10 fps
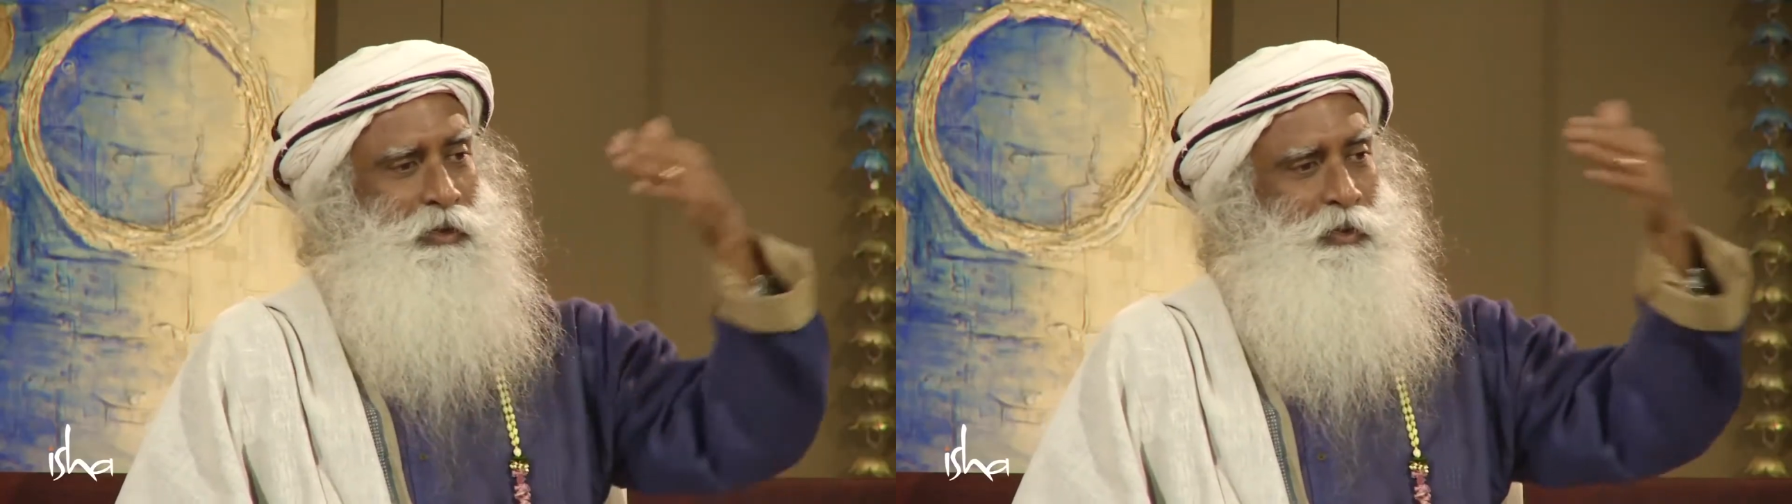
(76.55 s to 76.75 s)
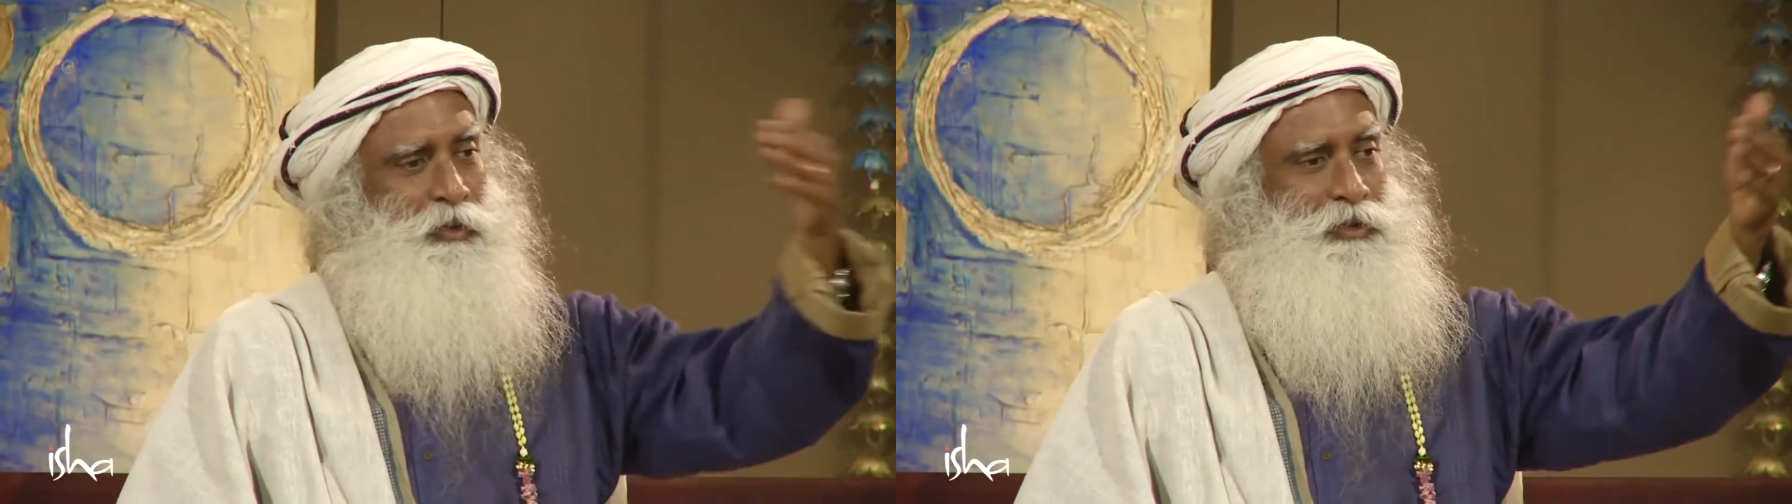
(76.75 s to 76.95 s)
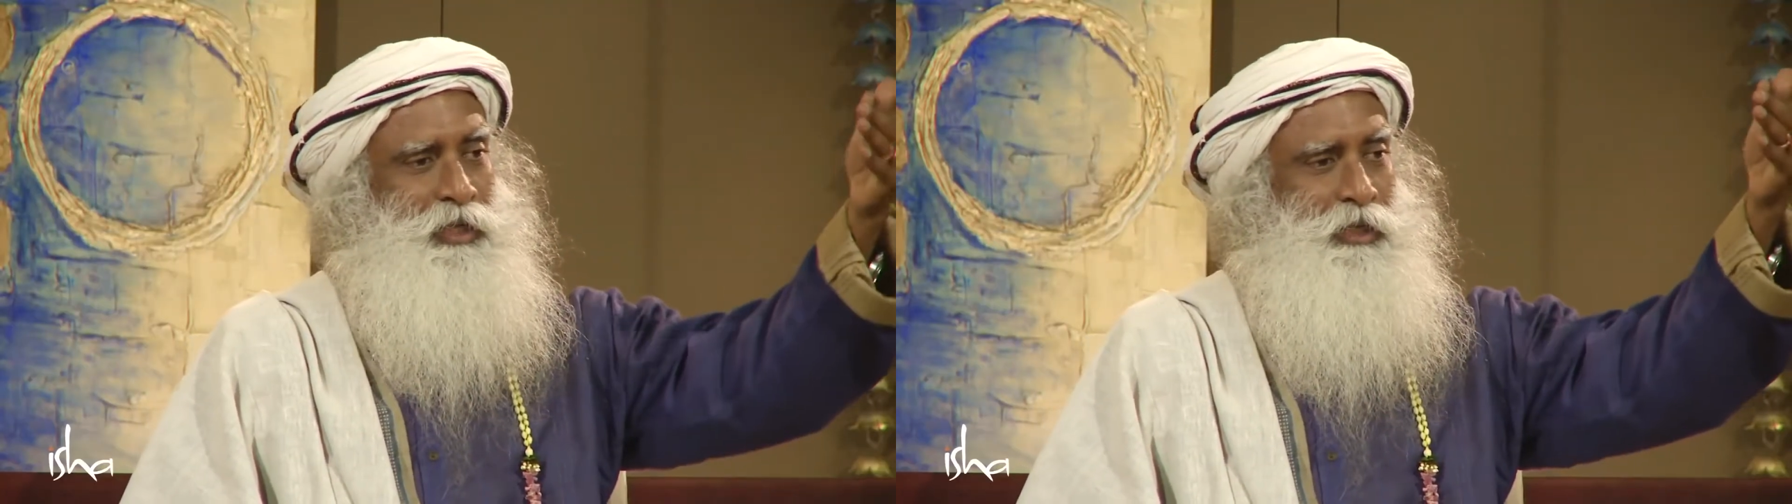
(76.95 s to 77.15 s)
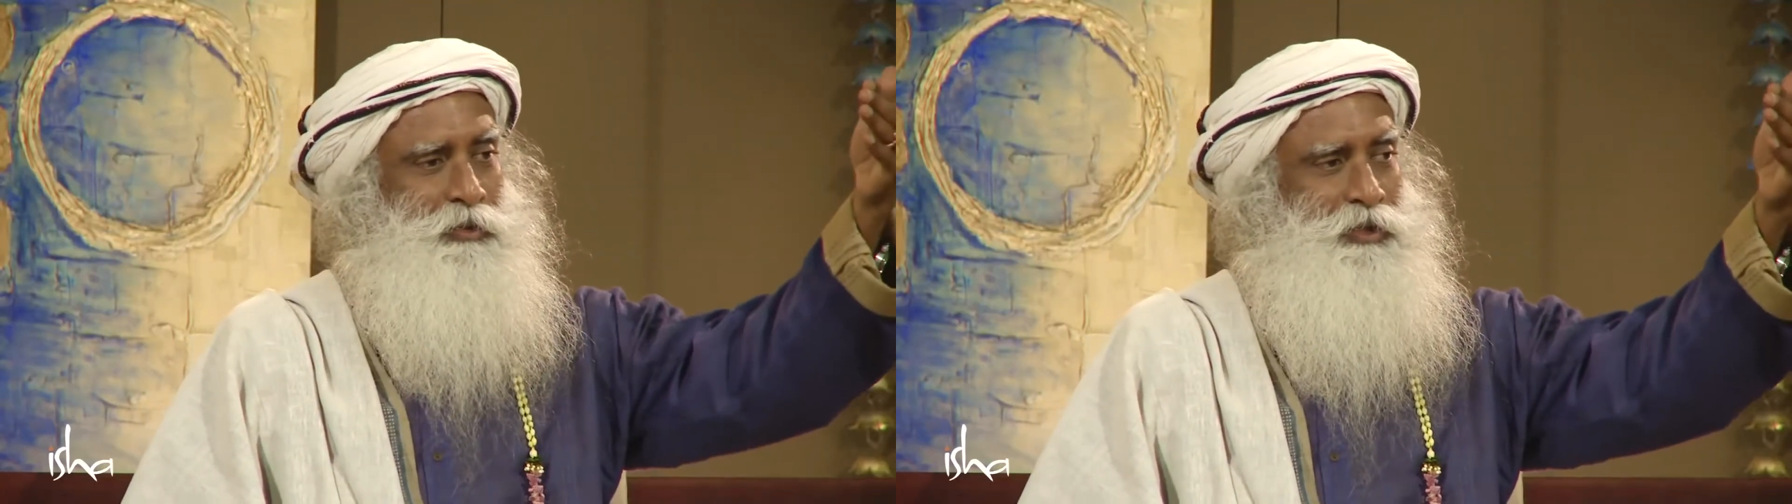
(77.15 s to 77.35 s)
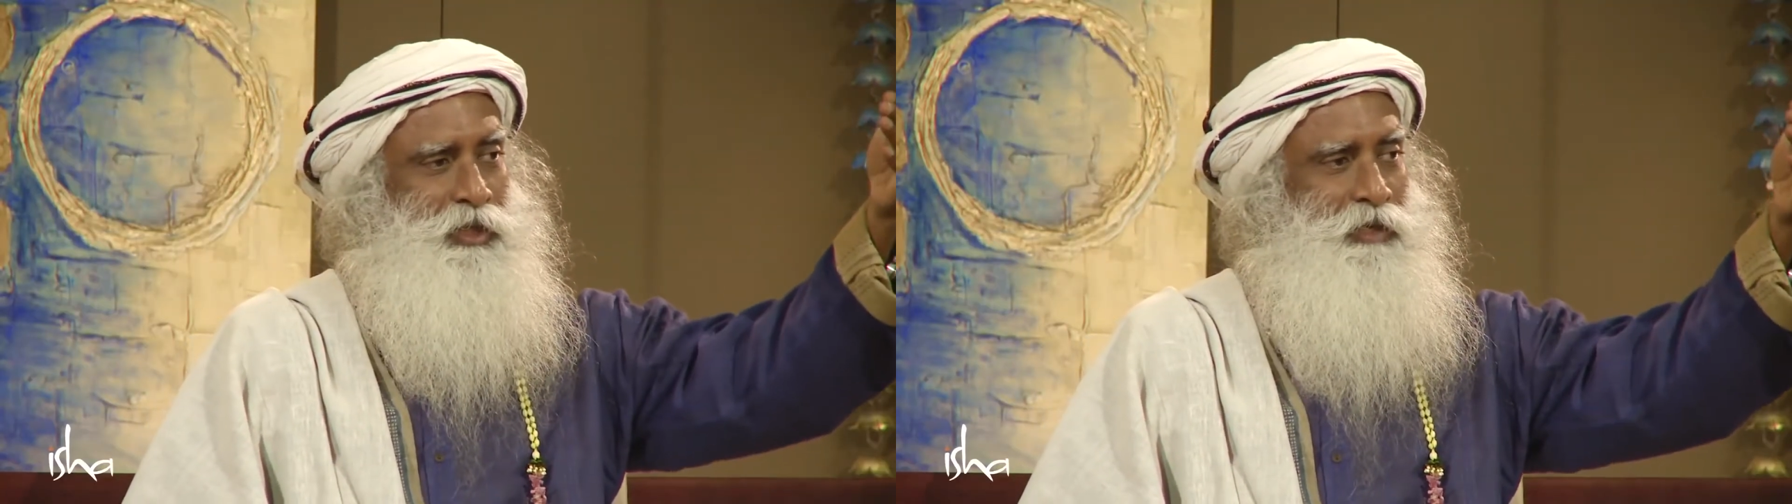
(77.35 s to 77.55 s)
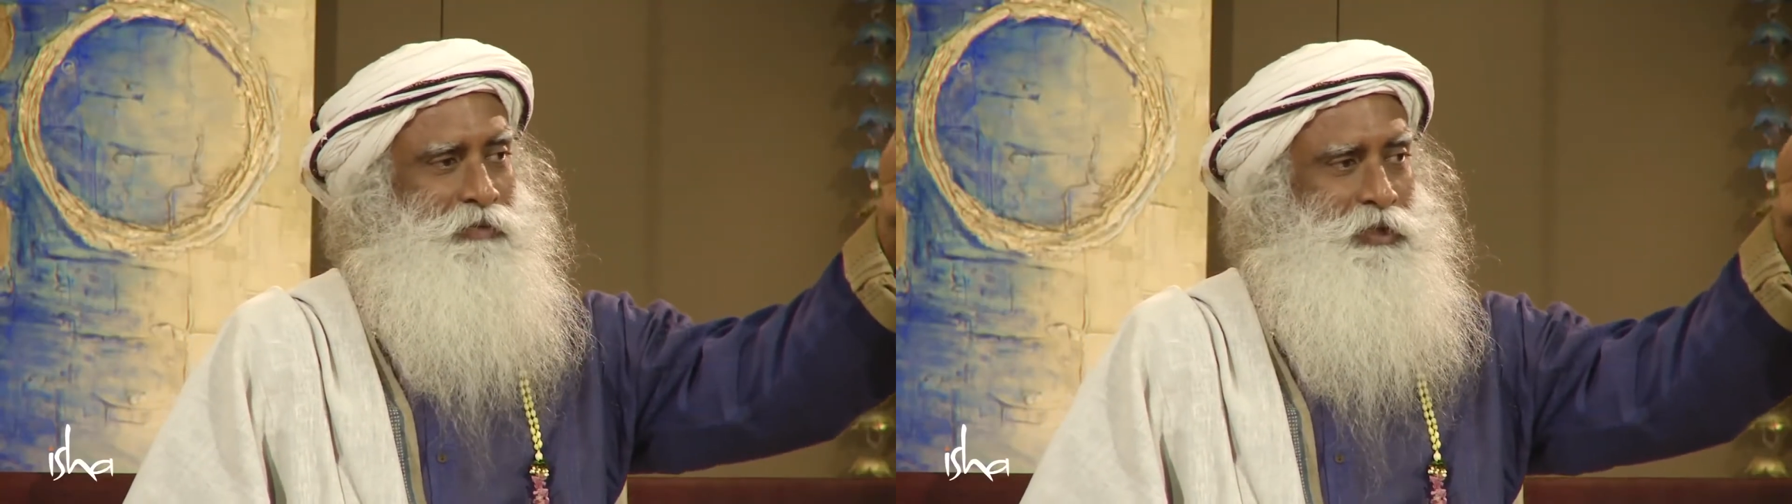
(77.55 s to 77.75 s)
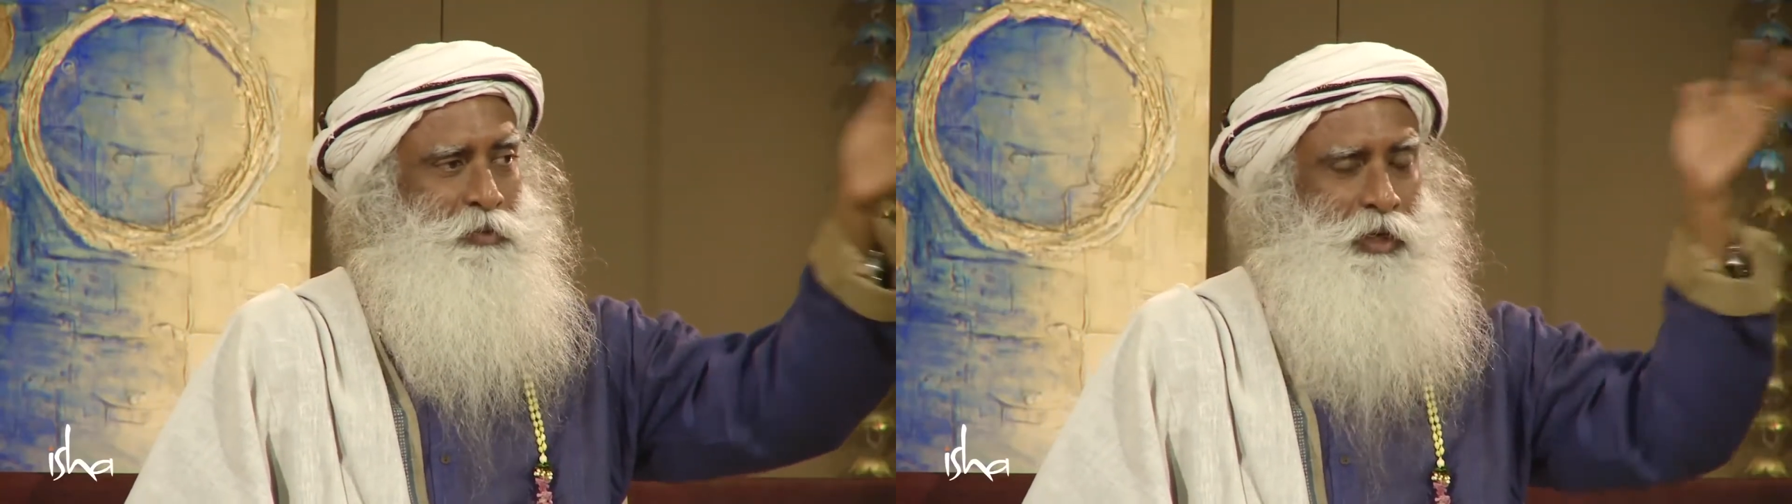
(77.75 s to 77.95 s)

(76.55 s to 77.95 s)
goes there to serve his